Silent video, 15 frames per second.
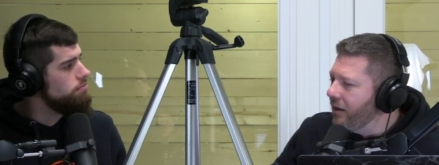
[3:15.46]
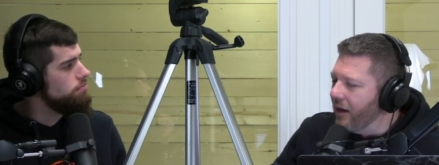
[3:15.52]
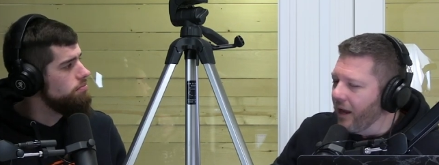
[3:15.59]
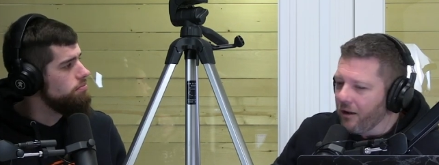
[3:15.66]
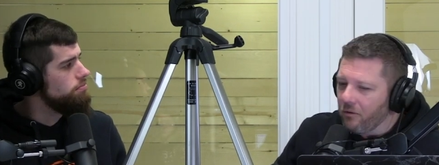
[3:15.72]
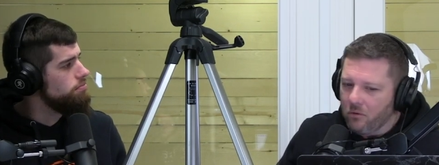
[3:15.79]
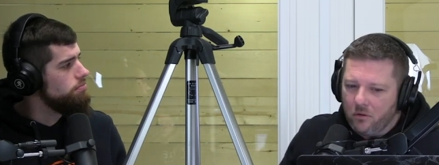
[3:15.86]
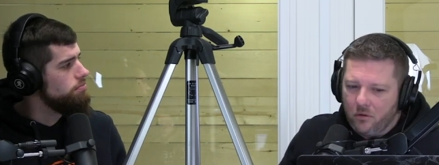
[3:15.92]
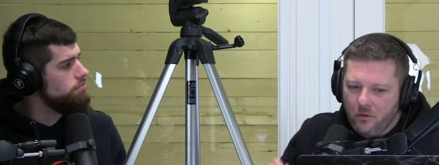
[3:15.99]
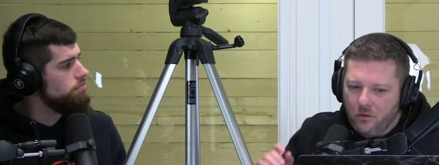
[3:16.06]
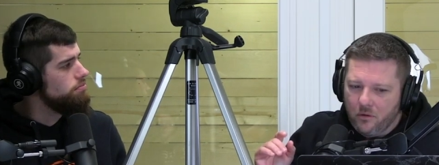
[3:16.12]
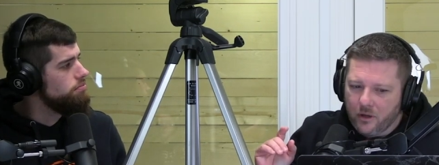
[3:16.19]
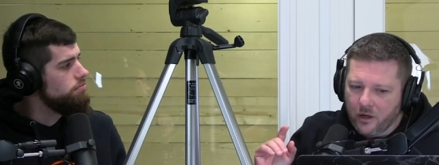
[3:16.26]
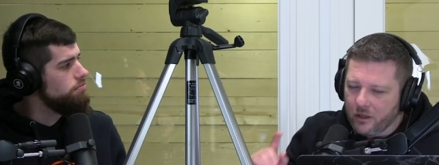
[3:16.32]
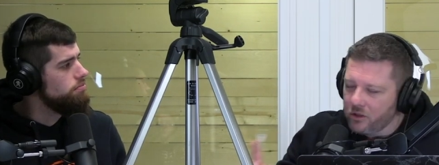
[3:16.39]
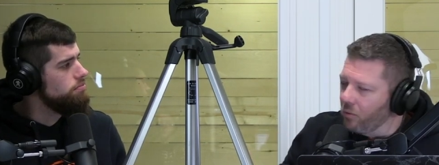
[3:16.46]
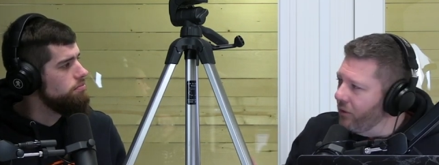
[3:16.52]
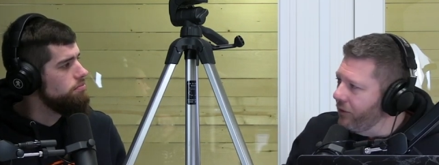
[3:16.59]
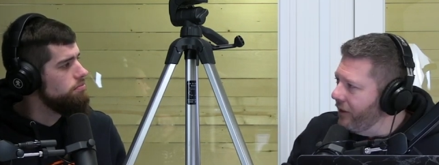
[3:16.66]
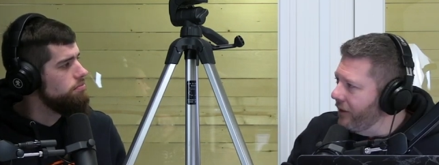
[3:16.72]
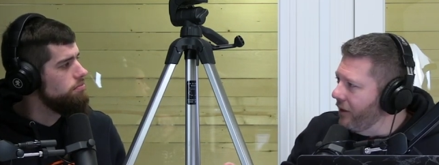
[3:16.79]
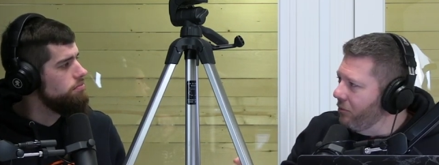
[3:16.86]
Speaker 1: Now, there is
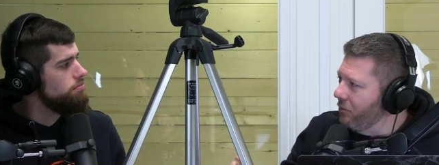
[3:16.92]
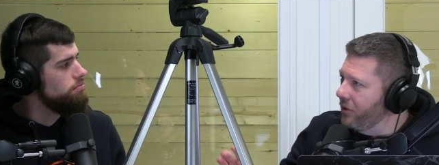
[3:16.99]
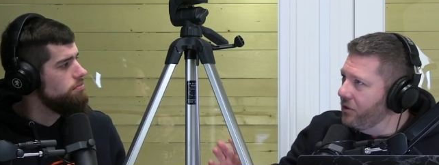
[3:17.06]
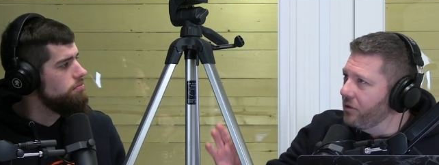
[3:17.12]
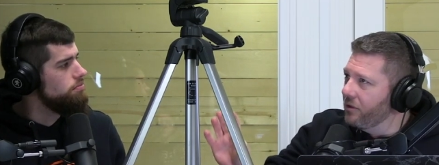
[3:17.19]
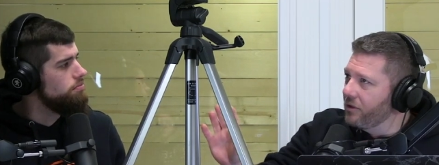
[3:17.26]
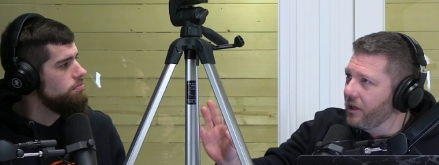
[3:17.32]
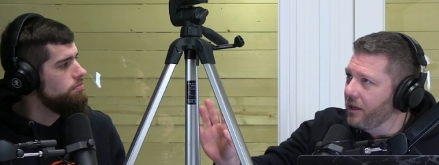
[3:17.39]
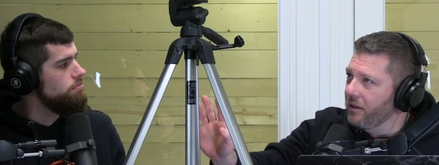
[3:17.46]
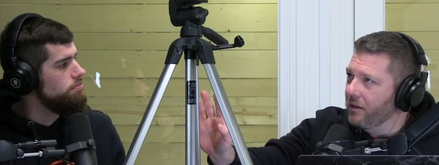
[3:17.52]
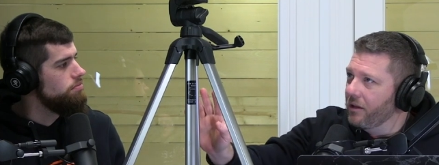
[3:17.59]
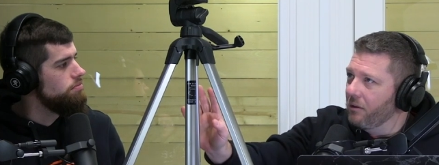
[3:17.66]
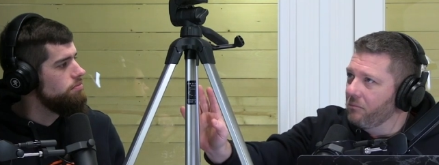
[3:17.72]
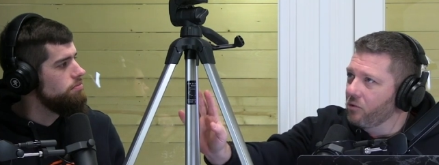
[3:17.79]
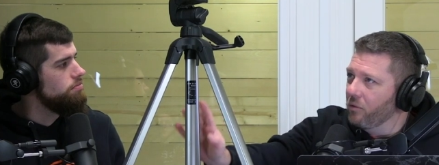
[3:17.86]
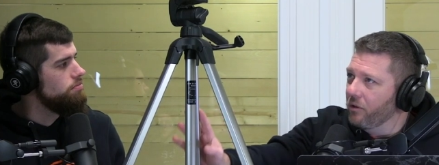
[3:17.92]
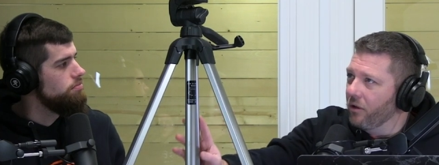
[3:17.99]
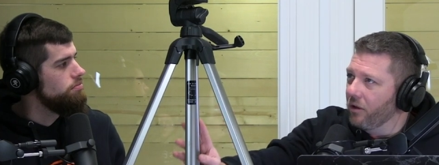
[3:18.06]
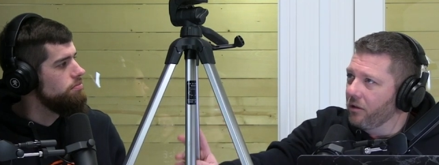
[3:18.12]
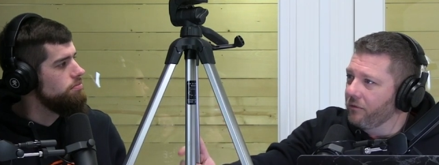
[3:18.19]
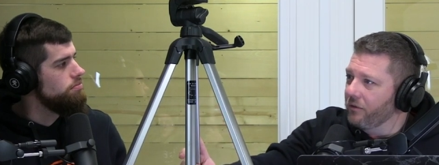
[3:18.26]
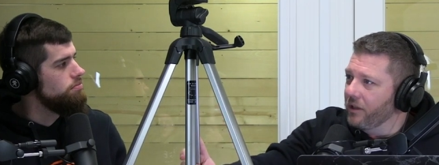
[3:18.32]
one thing that we should say that comes with
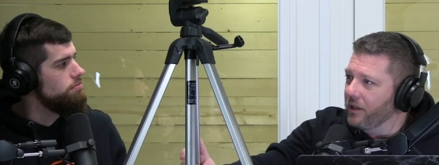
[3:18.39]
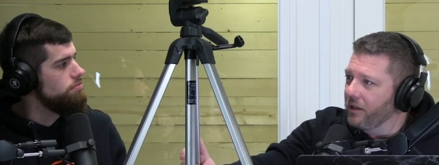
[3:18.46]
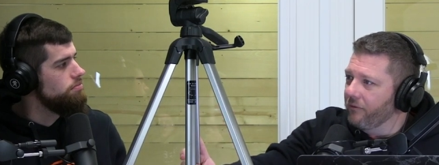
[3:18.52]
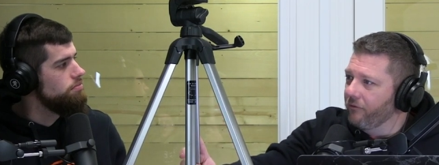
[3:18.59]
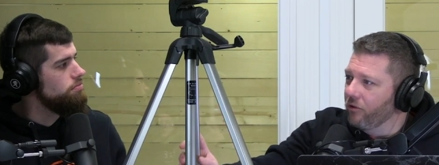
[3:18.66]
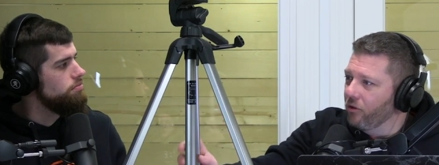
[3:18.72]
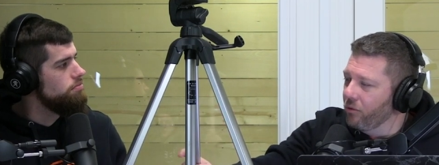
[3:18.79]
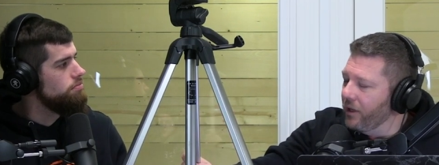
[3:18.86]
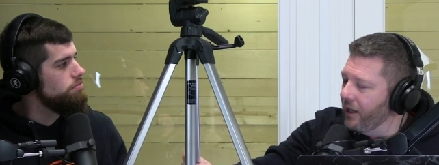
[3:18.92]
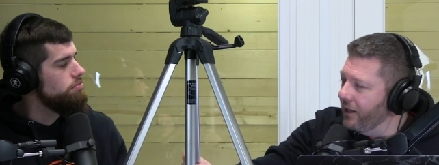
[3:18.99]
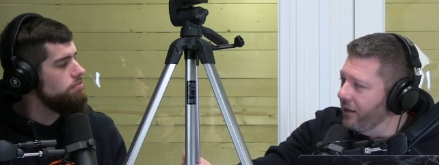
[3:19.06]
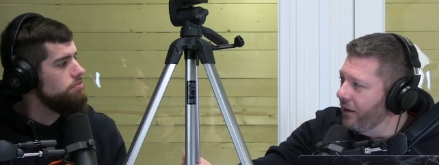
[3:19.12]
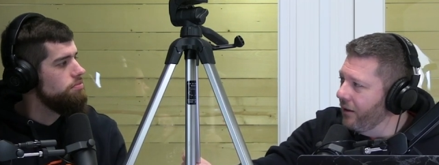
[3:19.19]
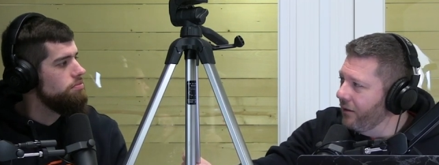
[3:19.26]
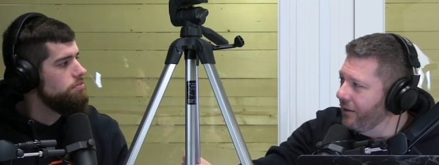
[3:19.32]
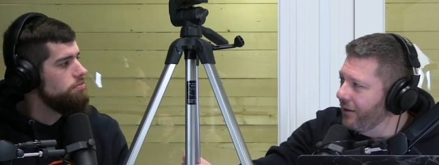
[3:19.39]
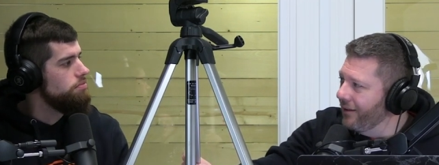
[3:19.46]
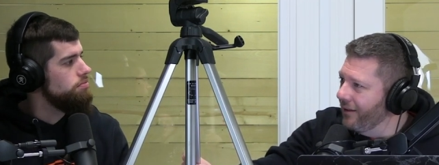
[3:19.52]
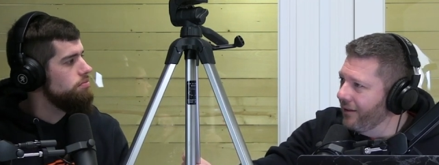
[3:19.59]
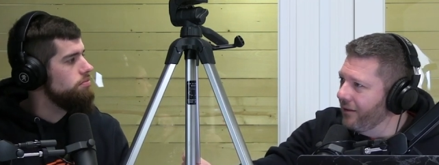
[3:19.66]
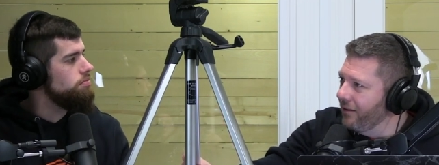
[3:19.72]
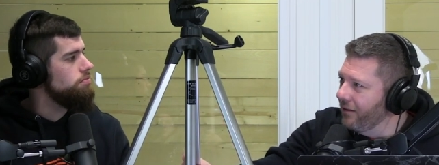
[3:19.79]
all of the fluid head
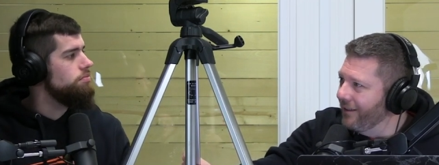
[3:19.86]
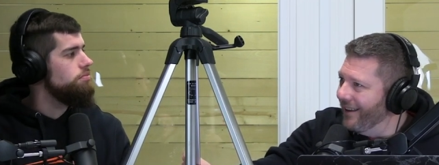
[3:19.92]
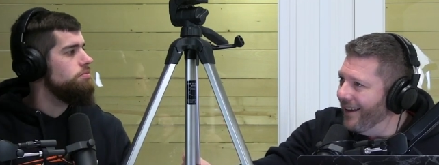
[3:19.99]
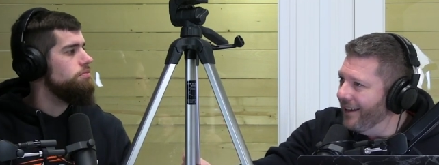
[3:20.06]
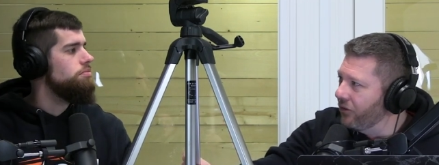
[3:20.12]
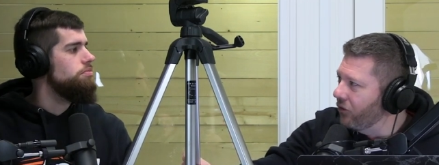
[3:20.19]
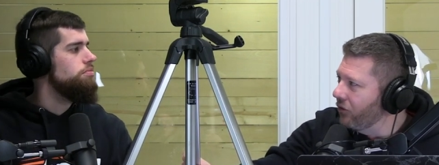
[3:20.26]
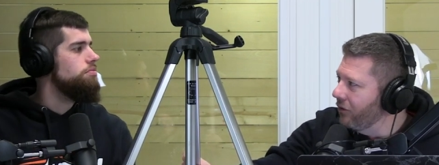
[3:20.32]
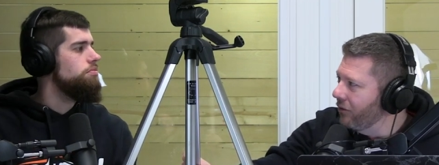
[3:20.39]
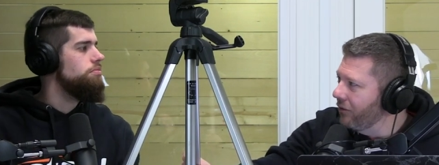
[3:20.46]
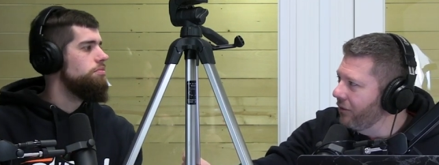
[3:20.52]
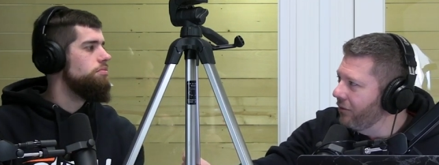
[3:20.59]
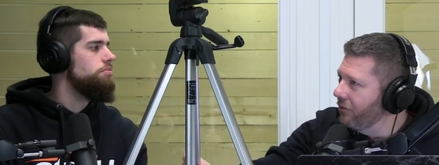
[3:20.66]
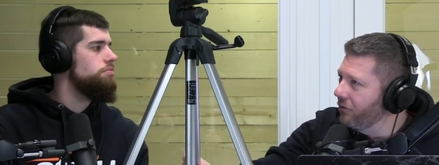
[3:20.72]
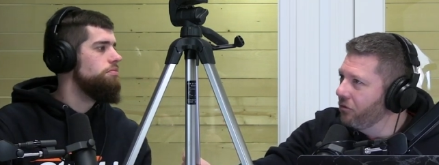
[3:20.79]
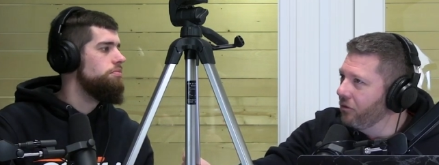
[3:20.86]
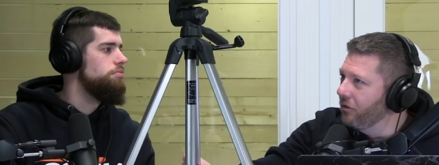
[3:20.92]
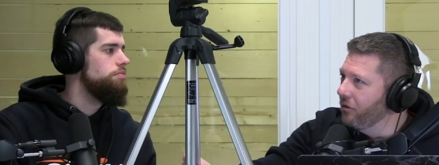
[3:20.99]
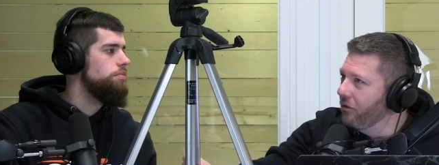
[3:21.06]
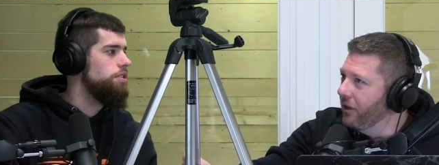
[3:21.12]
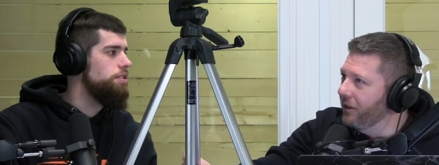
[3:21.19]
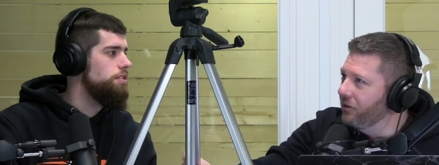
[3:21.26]
ness
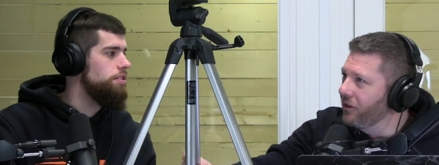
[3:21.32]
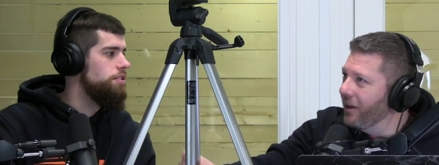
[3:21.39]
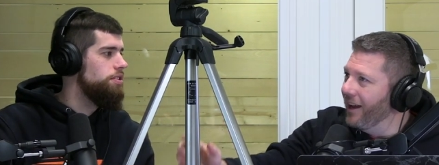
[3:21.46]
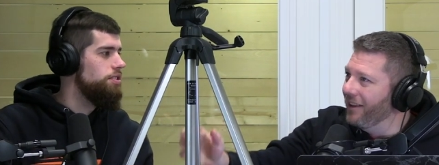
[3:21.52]
is